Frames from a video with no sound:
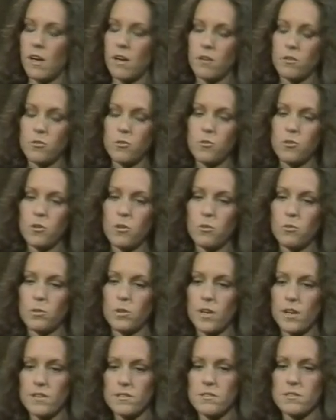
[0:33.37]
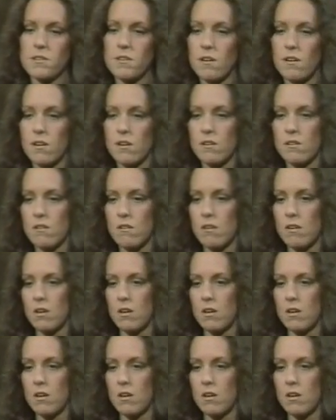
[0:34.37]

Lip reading: And, you know, last night,